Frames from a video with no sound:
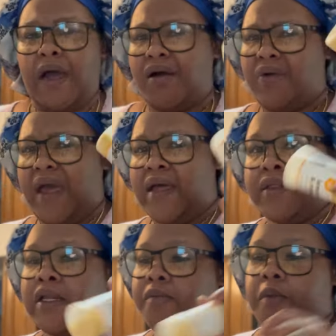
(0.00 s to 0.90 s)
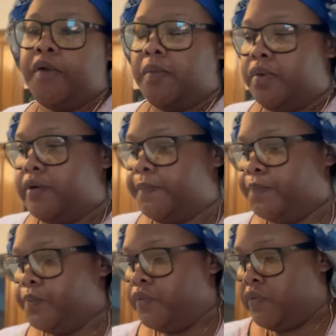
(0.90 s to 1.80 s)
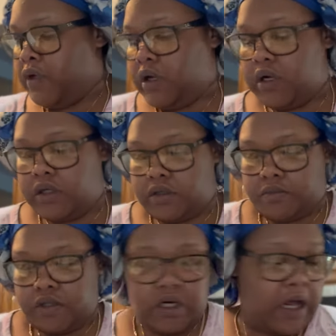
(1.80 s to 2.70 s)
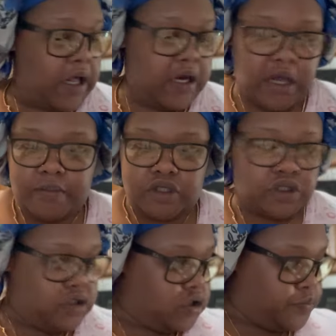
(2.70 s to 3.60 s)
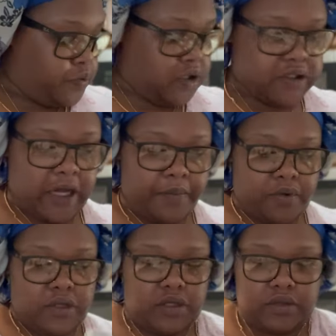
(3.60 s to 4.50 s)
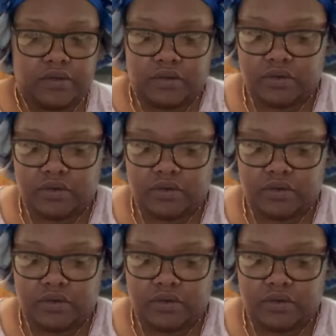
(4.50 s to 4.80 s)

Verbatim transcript: going to add the lemon pepper. Um, am not. And I'm going to just top on here